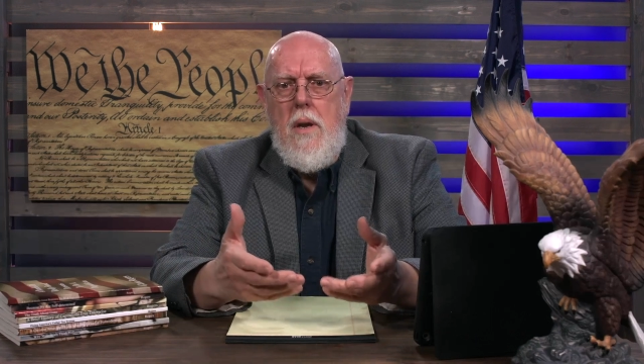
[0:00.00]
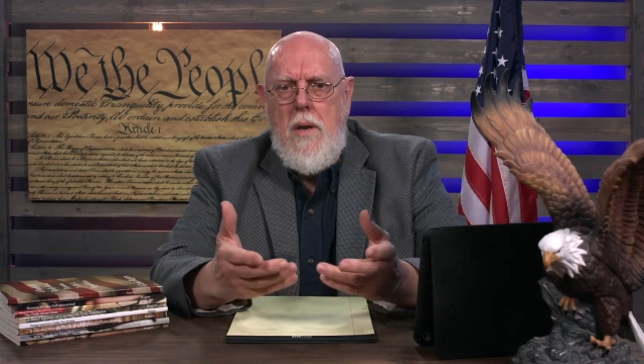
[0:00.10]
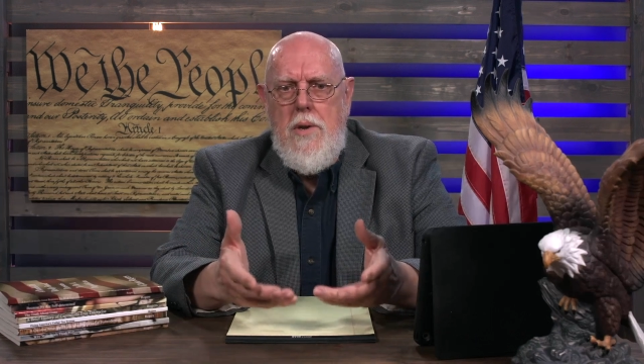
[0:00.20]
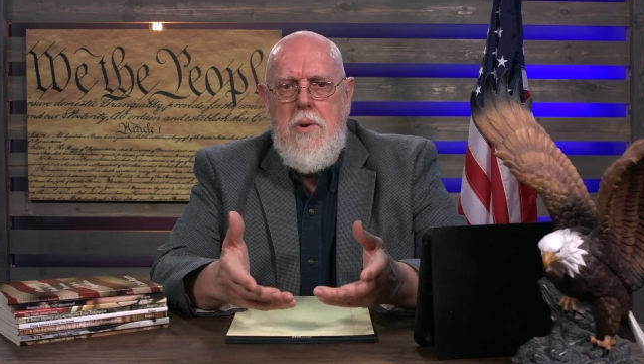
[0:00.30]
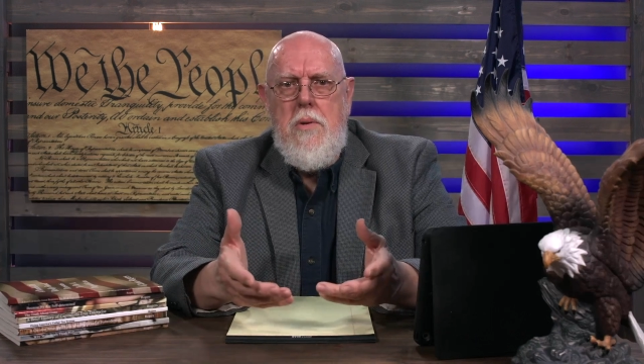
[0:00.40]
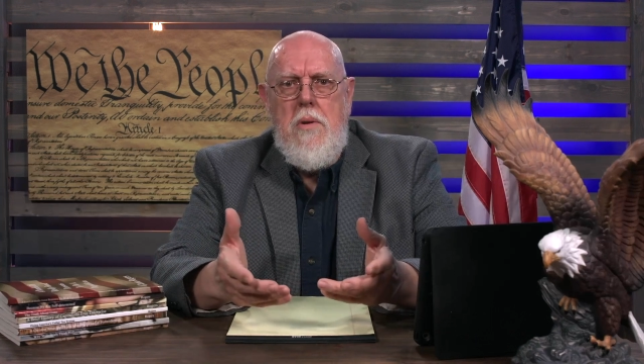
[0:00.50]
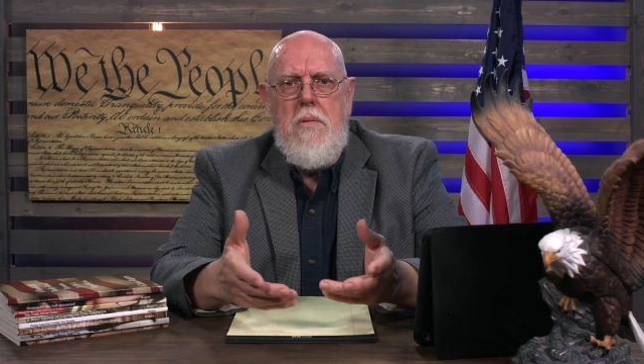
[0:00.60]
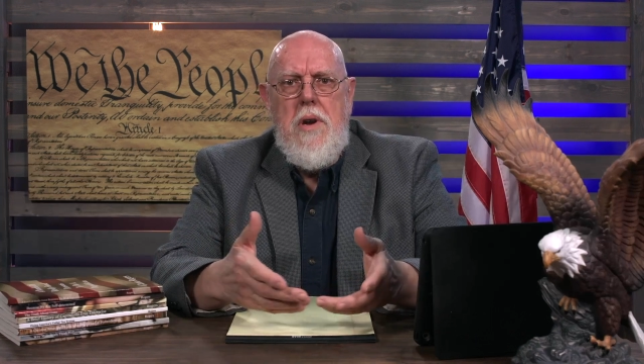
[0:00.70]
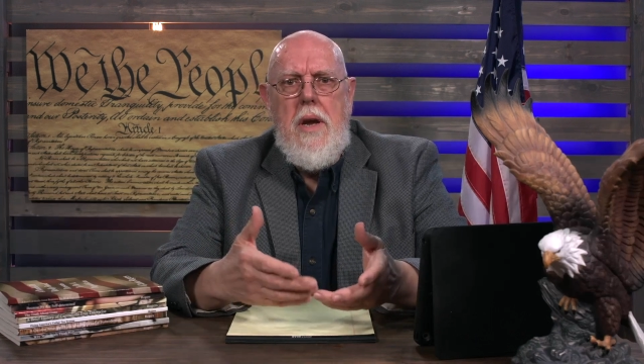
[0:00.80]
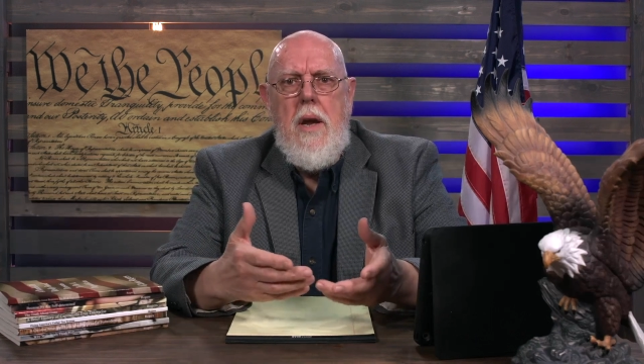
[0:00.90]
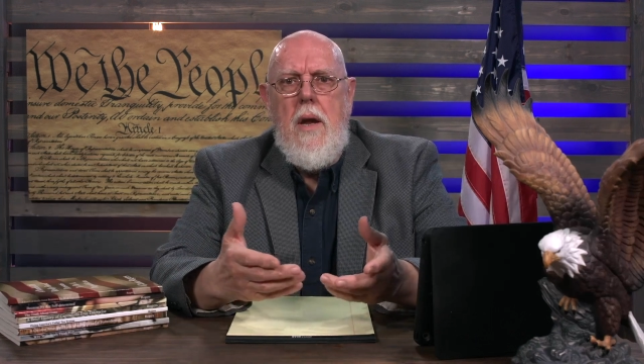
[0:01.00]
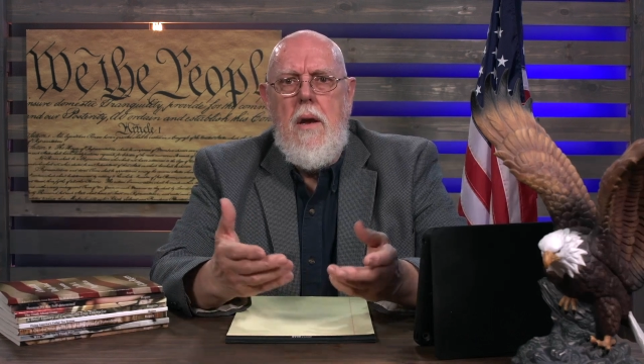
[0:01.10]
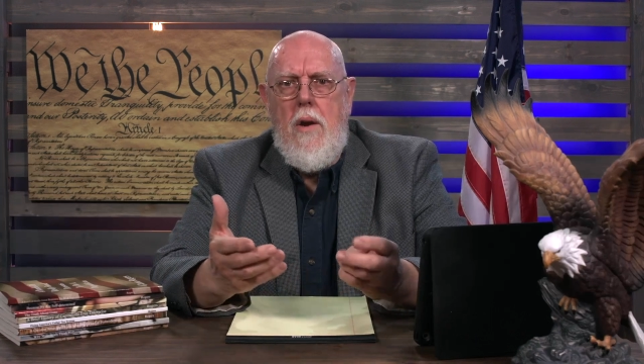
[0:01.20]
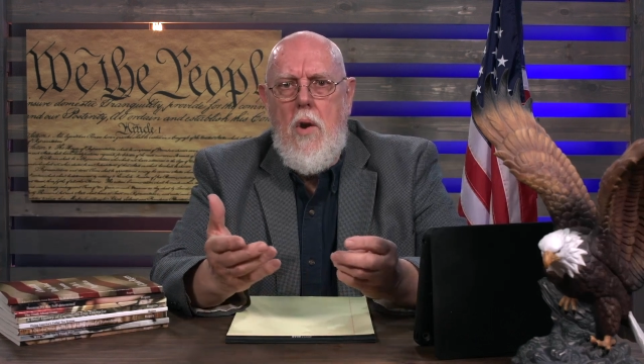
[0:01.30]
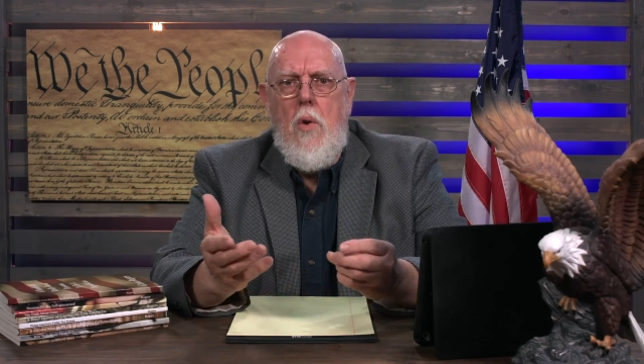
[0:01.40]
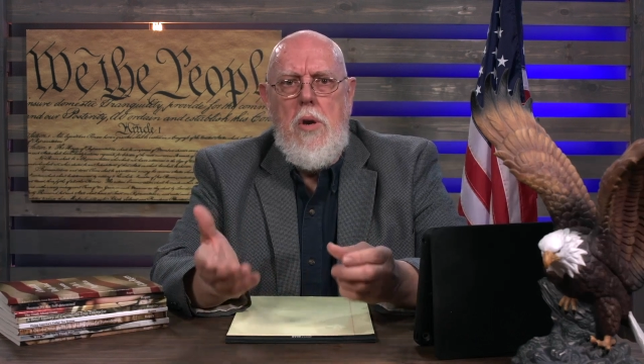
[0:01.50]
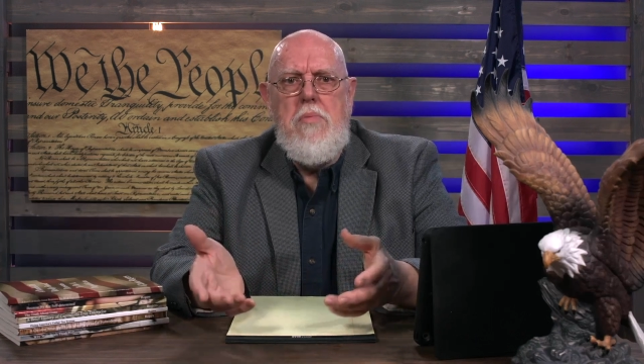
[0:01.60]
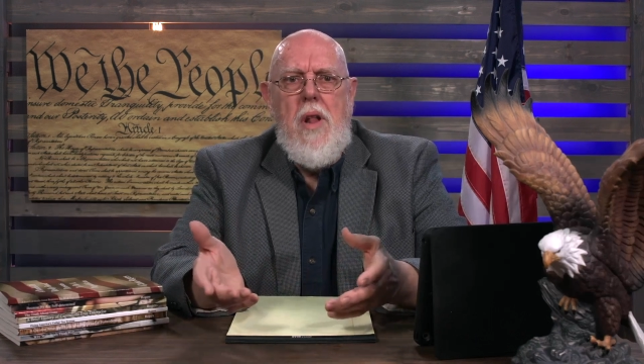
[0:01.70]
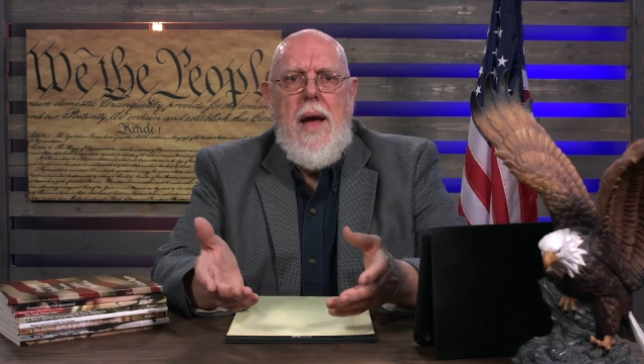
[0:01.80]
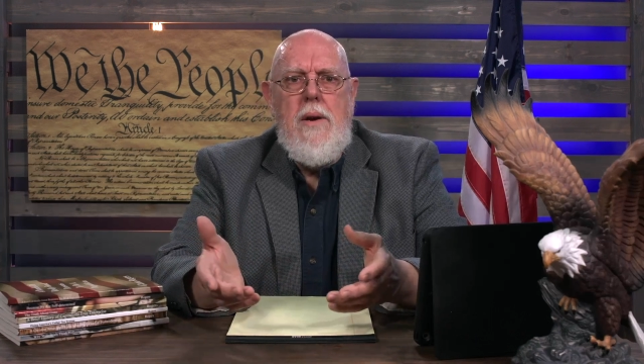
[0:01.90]
get your degree, go and
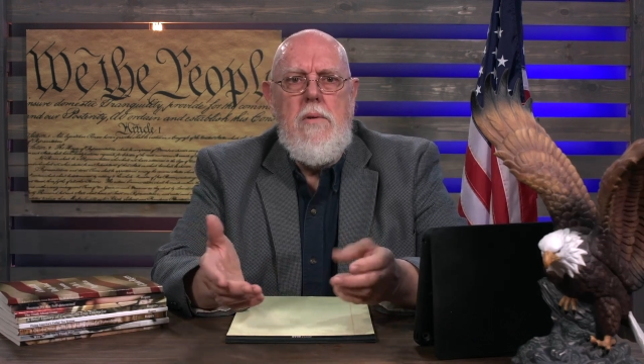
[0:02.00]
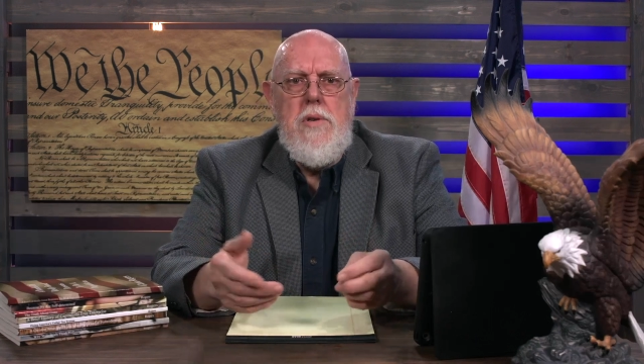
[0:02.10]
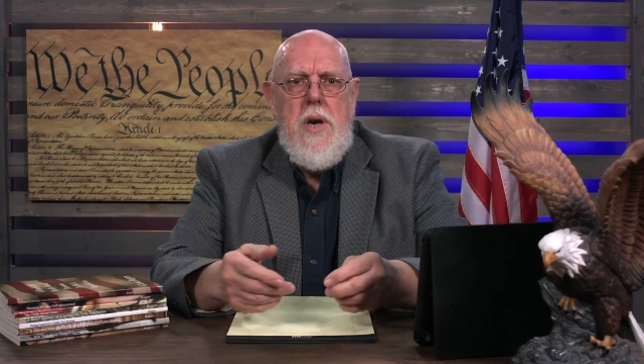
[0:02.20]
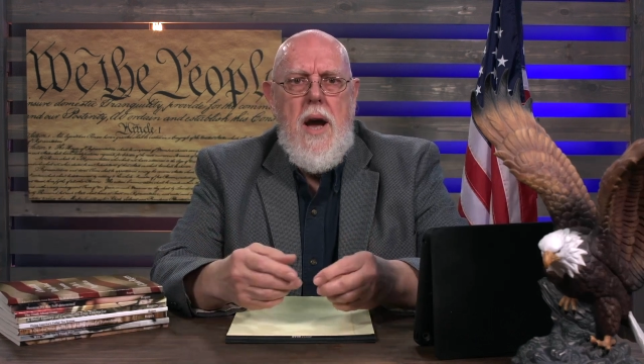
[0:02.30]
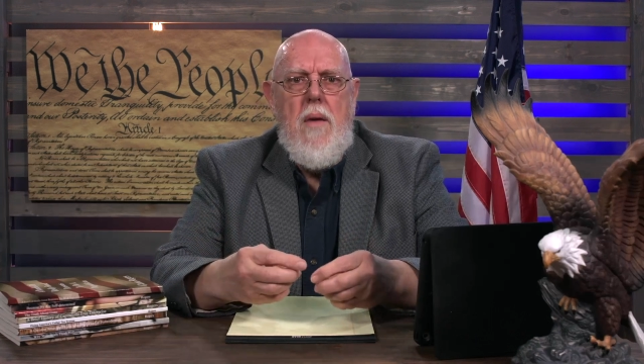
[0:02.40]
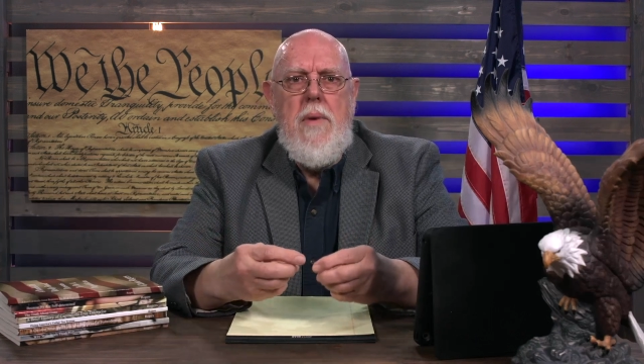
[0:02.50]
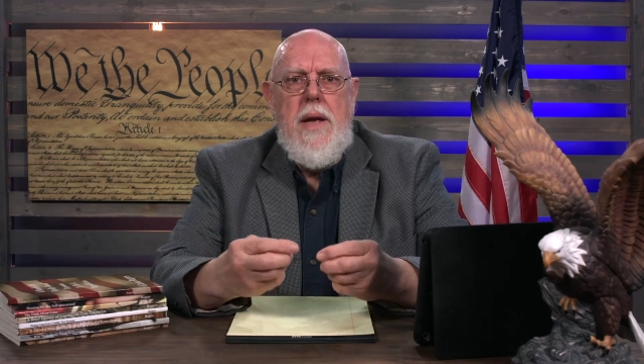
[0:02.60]
apply to a job,